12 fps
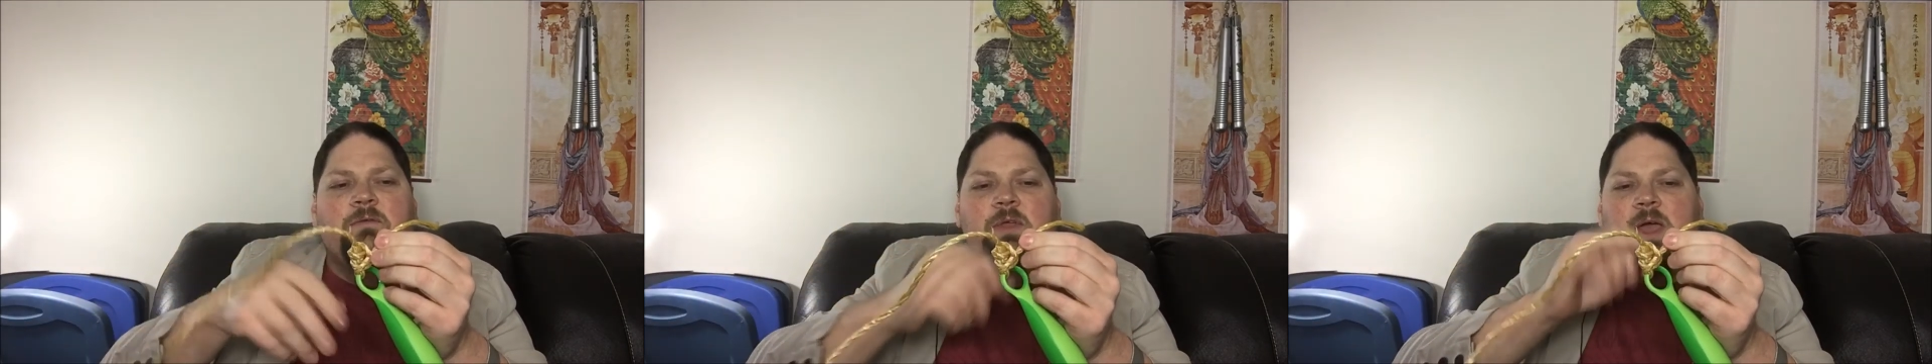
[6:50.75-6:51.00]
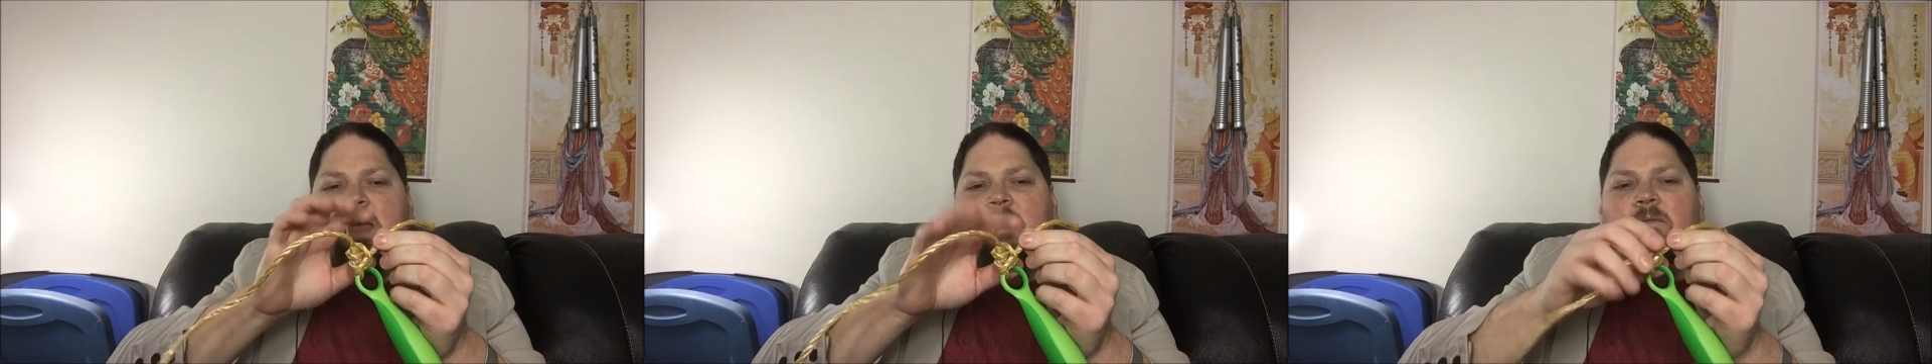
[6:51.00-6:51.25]

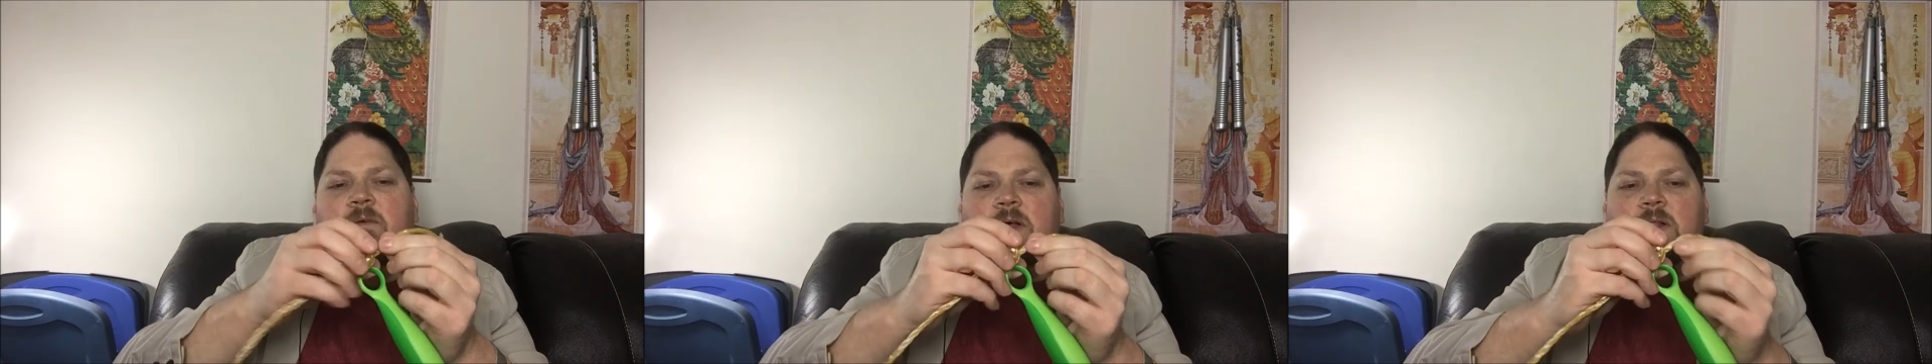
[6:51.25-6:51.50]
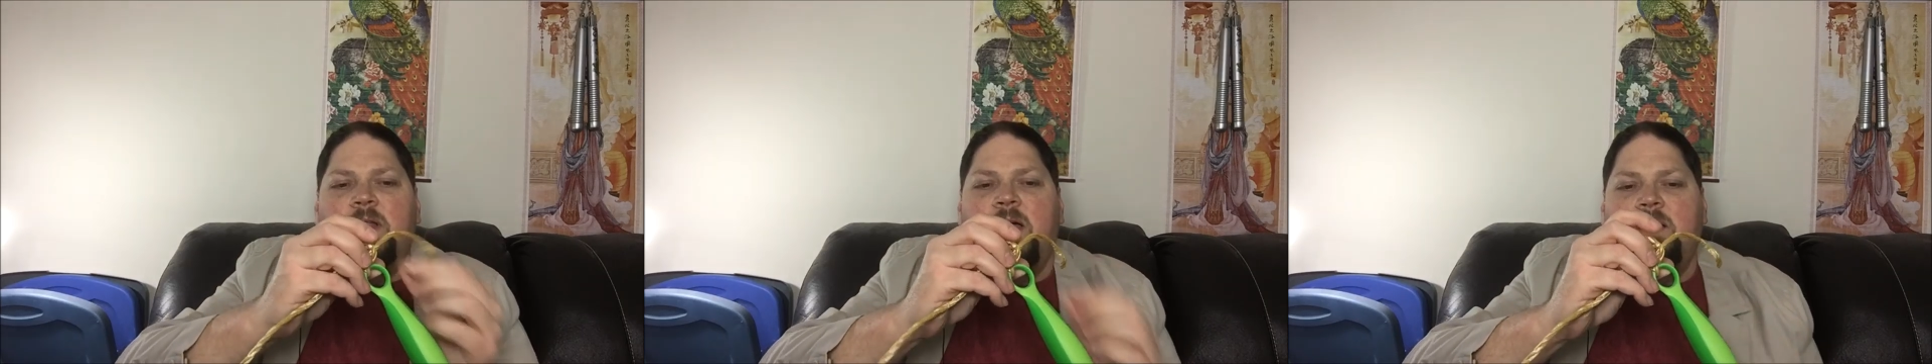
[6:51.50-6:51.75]
if you have
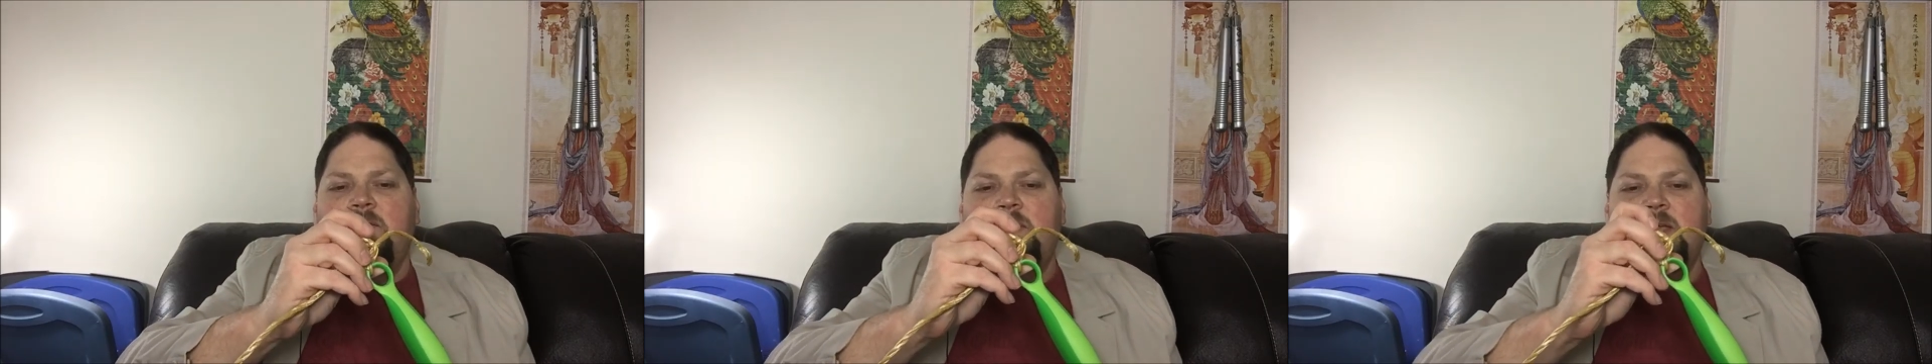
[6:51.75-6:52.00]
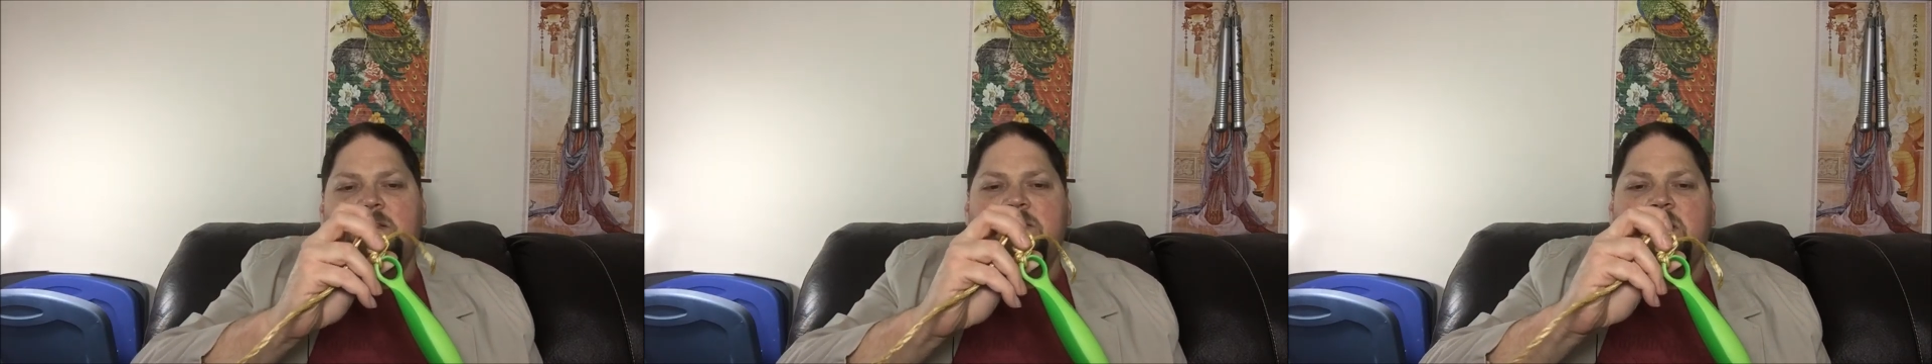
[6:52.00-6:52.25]
a lot
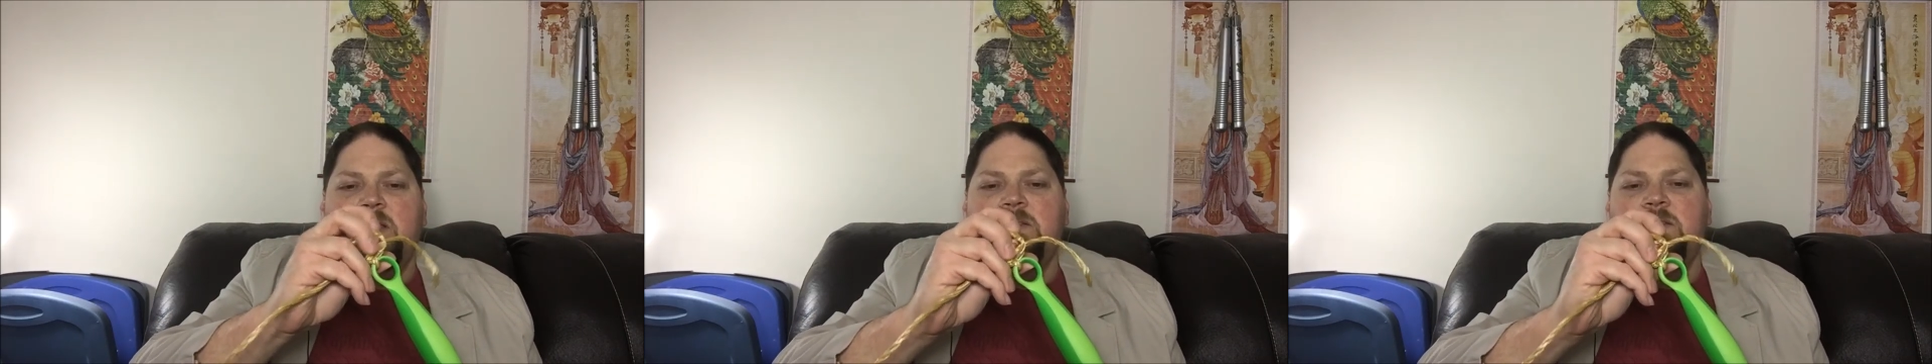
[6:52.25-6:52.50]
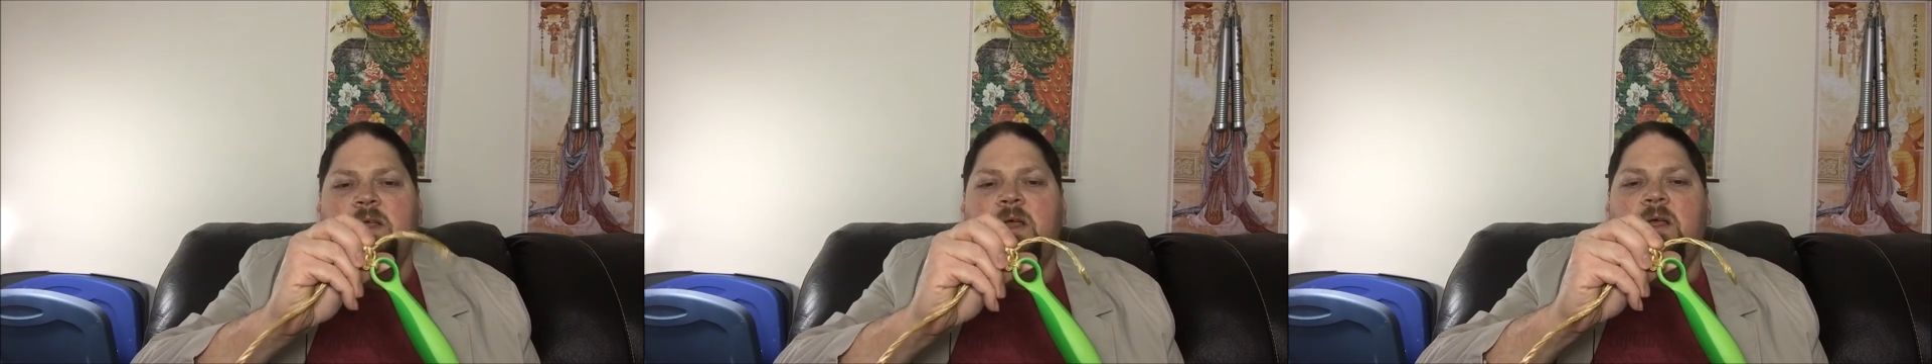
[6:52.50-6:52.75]
of
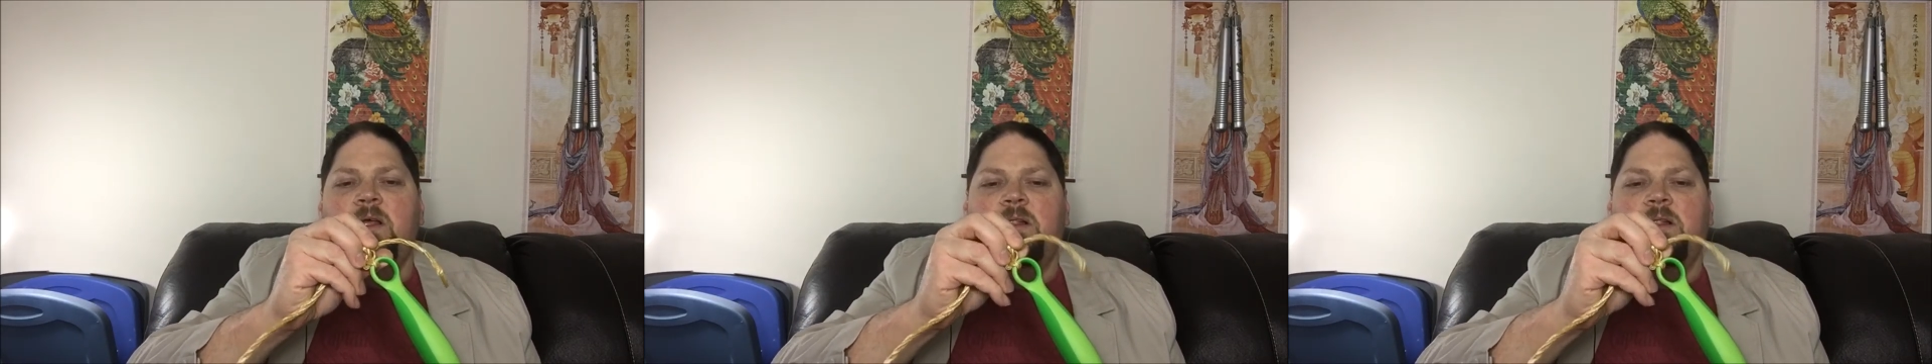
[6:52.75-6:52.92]
excess